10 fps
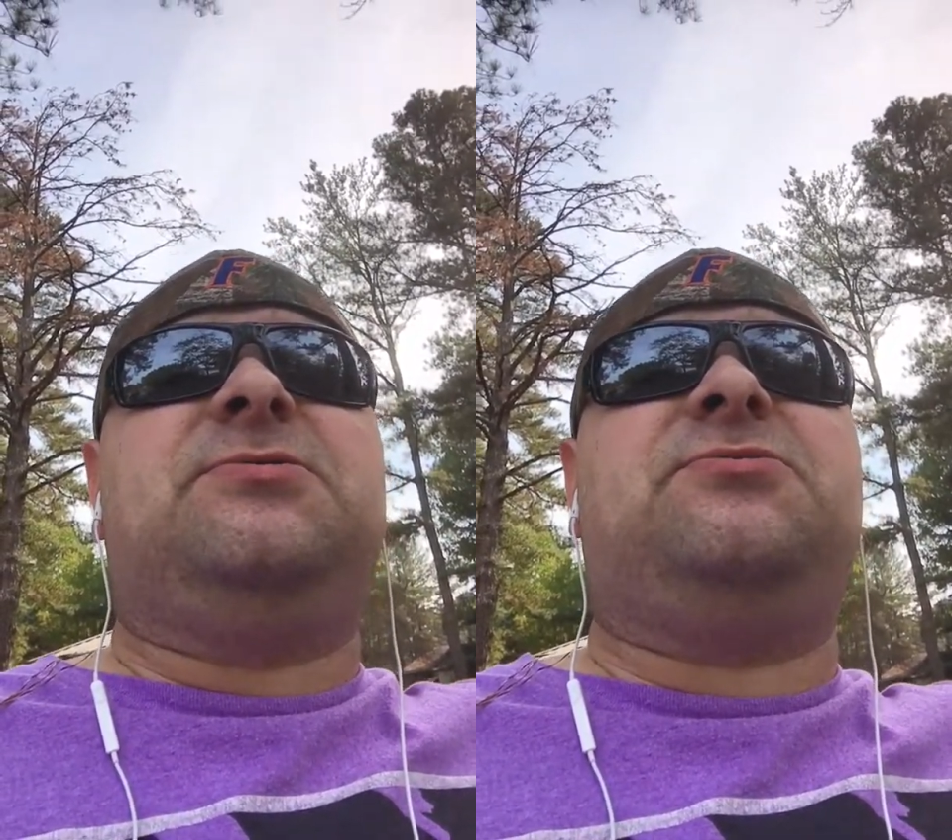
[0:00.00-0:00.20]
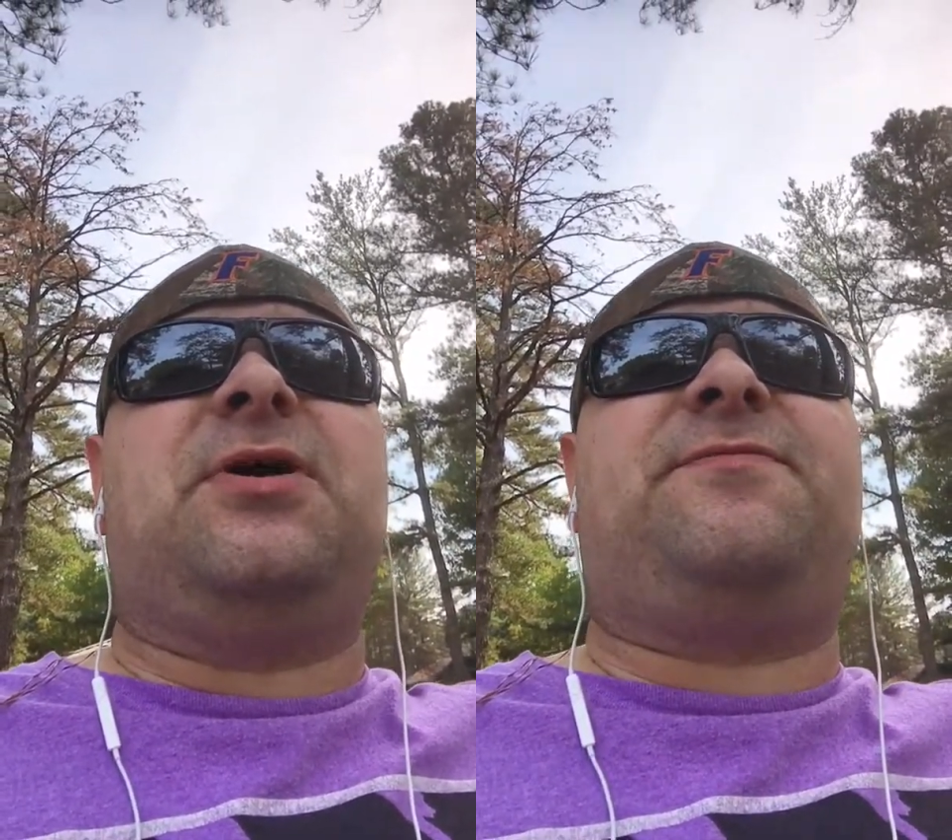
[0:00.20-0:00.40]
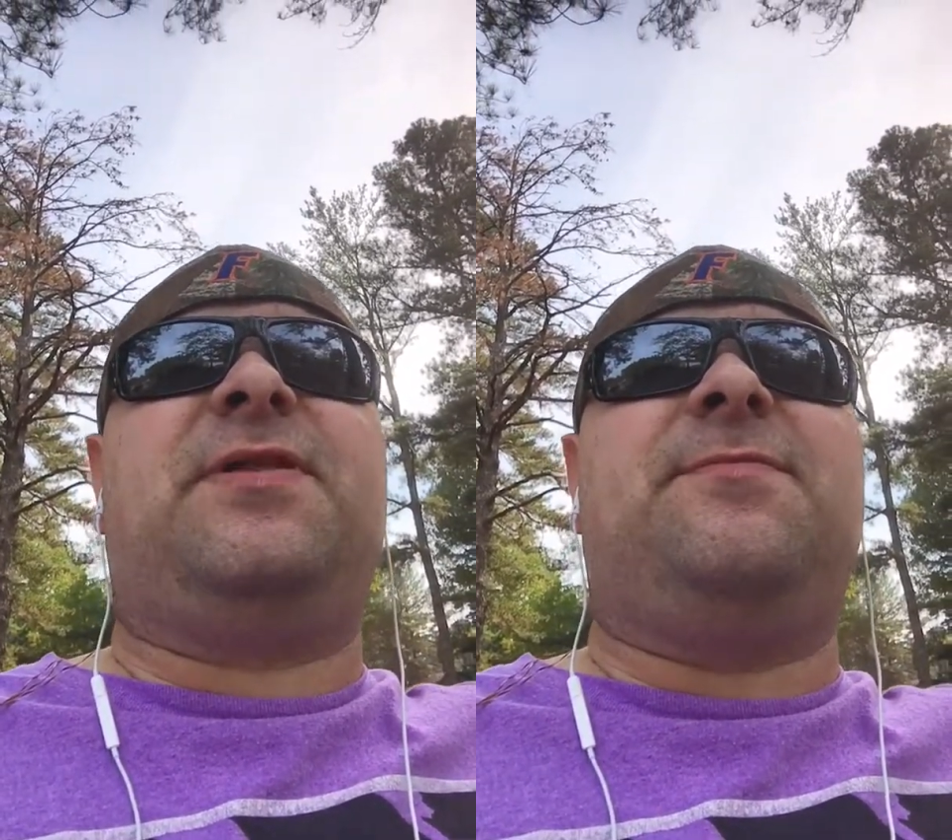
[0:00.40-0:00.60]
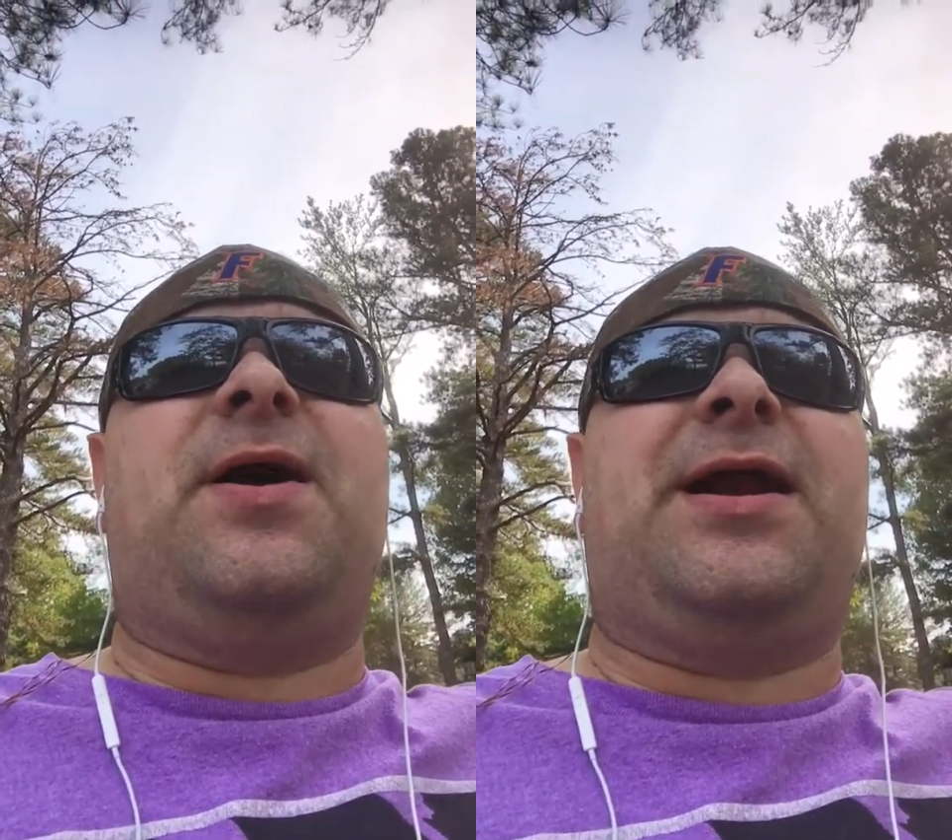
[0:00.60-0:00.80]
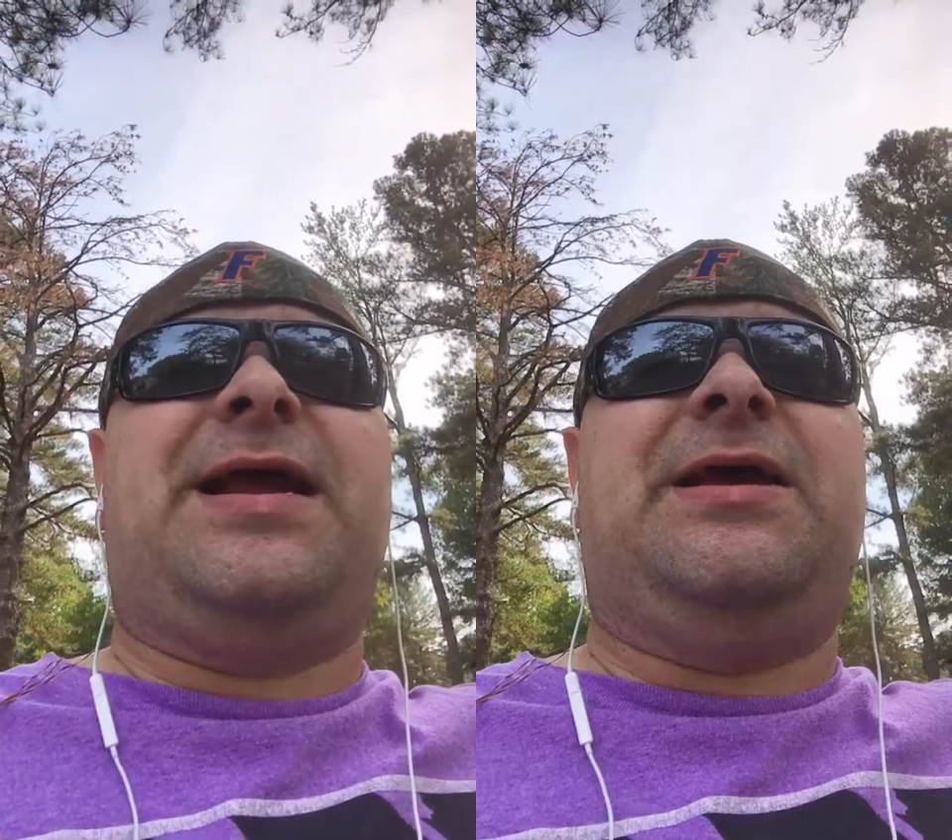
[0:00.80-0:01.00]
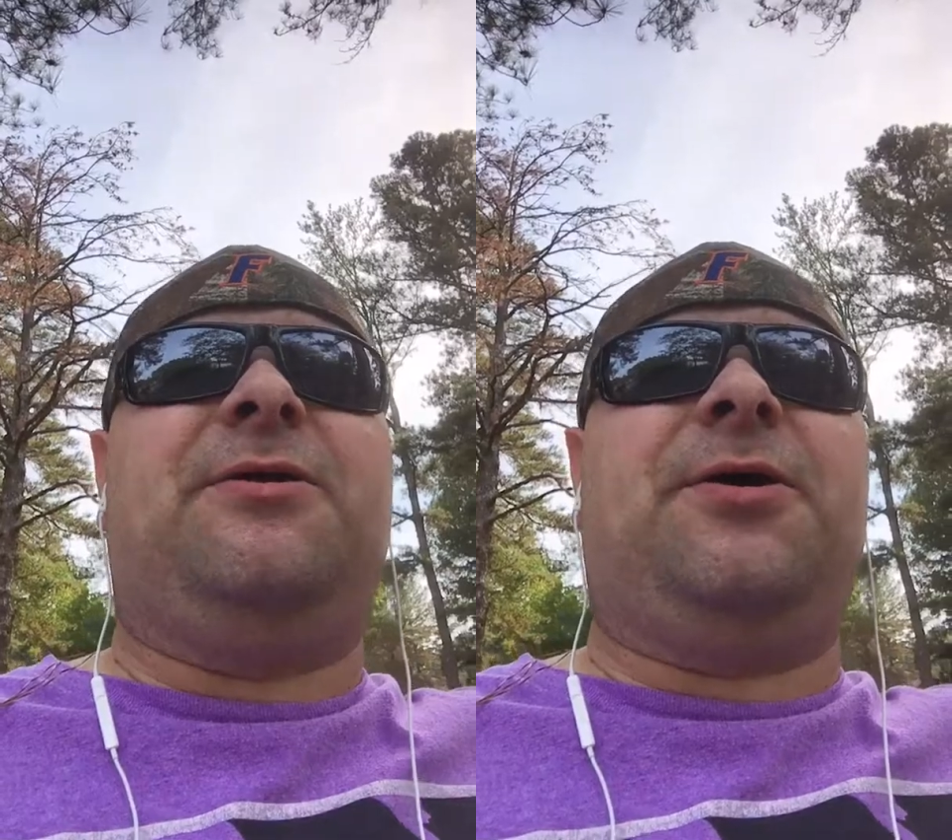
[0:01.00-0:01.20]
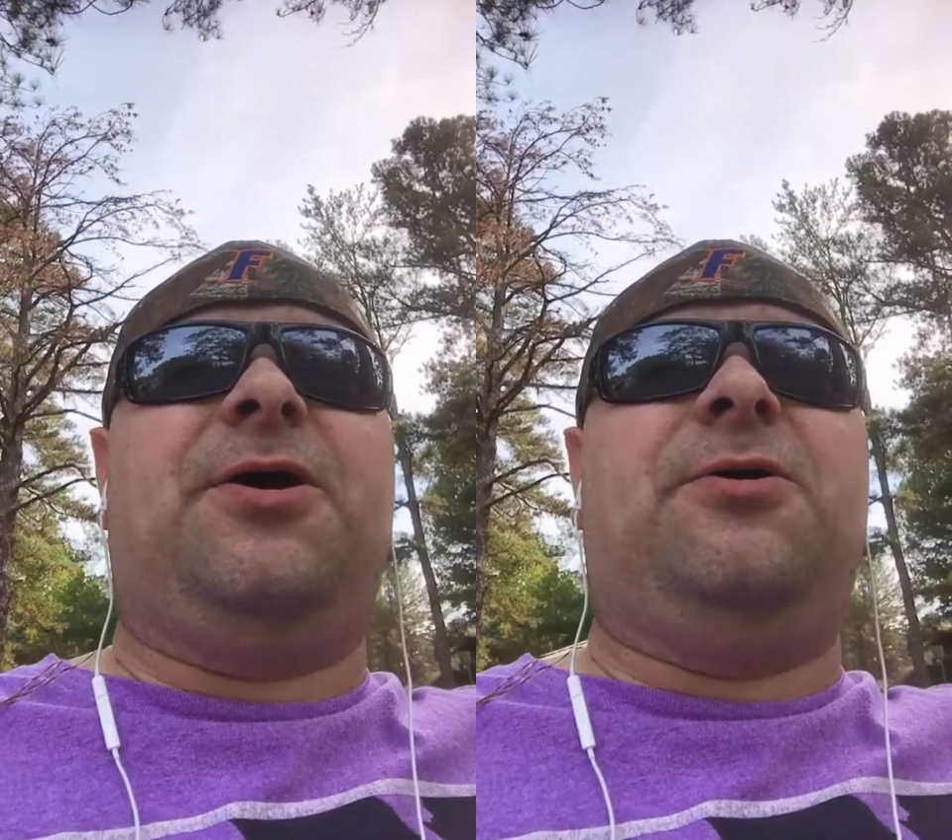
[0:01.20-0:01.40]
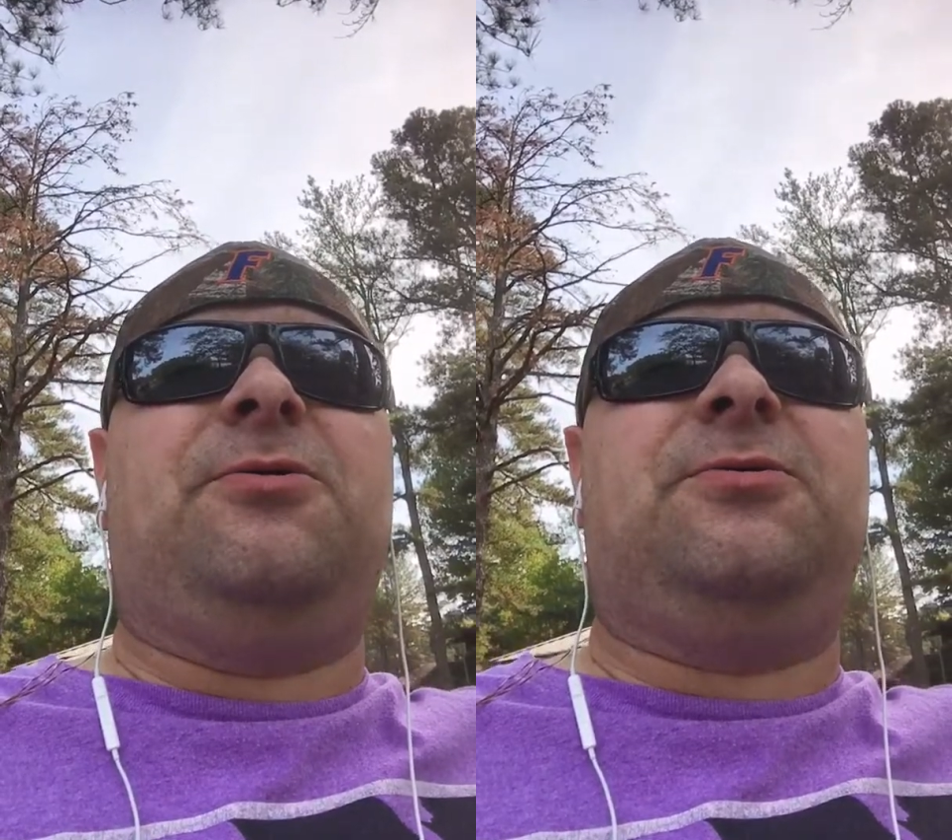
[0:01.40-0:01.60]
roughly about a year
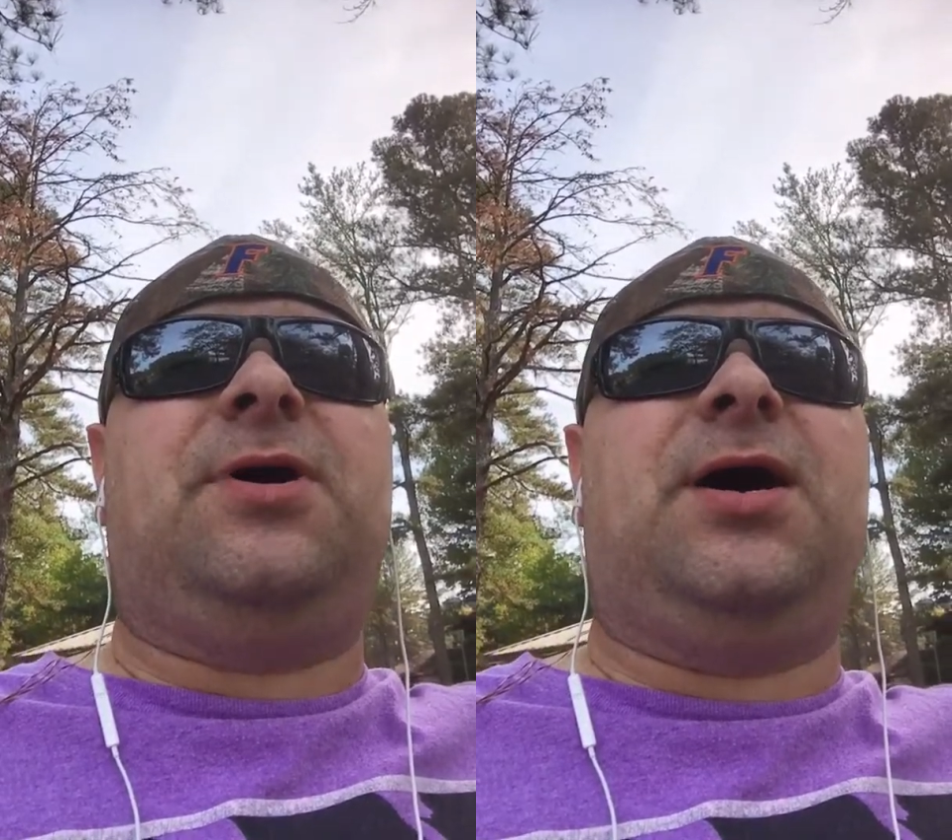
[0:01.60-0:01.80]
ago,